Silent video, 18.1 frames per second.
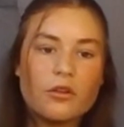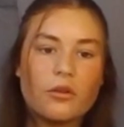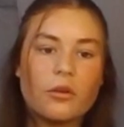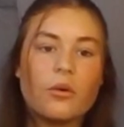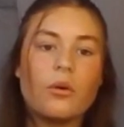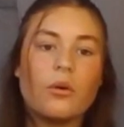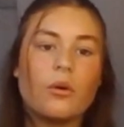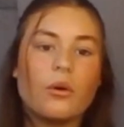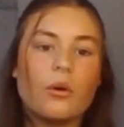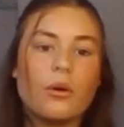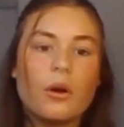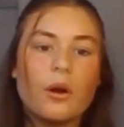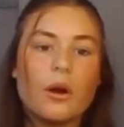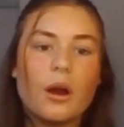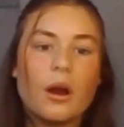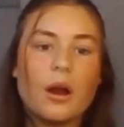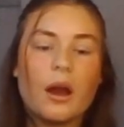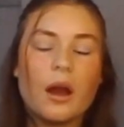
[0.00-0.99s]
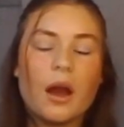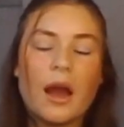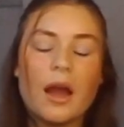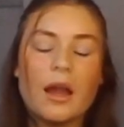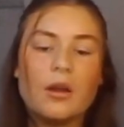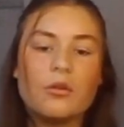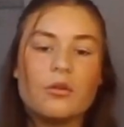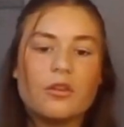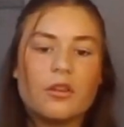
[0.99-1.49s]
So
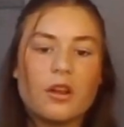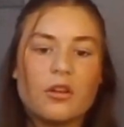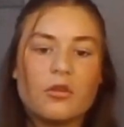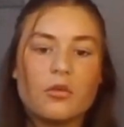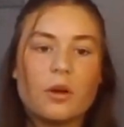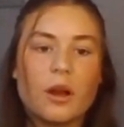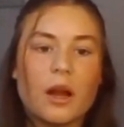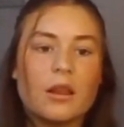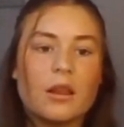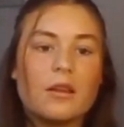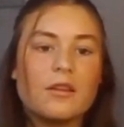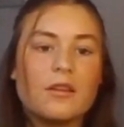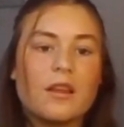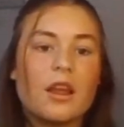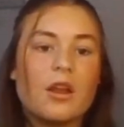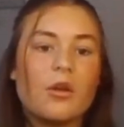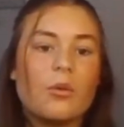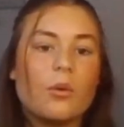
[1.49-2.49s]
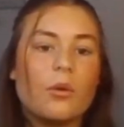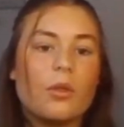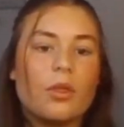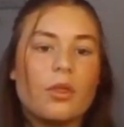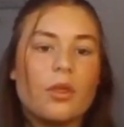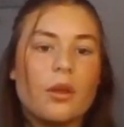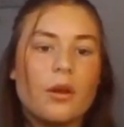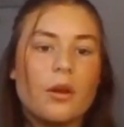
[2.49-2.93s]
I understand what Callie's saying with